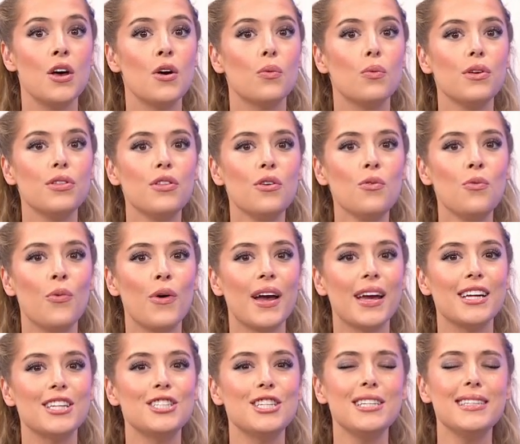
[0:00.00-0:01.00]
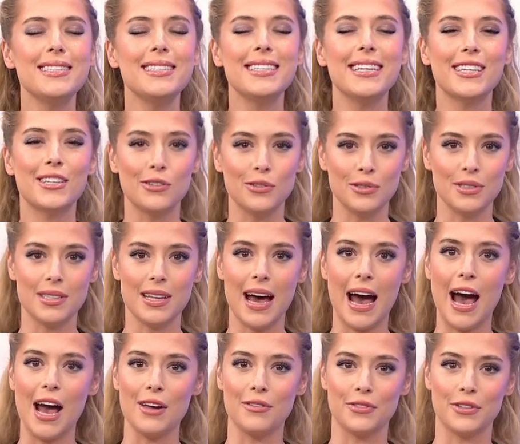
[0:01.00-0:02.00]
with the way she tickles the
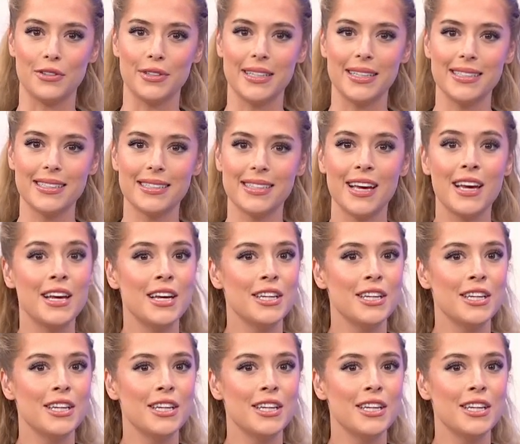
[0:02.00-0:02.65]
ivories.